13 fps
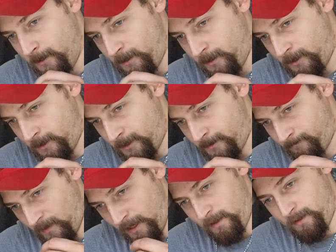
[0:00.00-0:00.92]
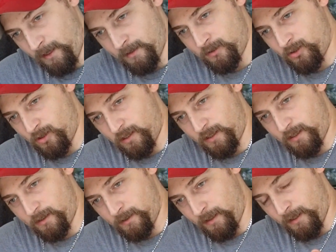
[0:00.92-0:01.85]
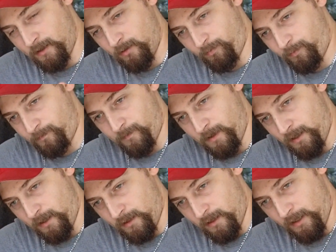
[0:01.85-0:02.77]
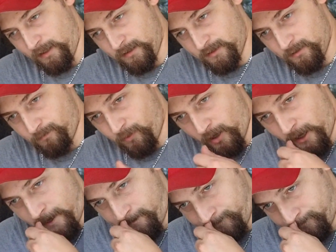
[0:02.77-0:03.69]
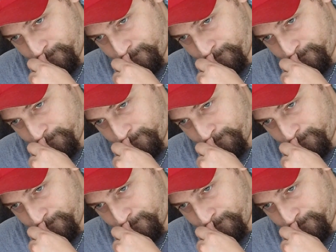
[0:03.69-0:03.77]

and then cooking in the Instapot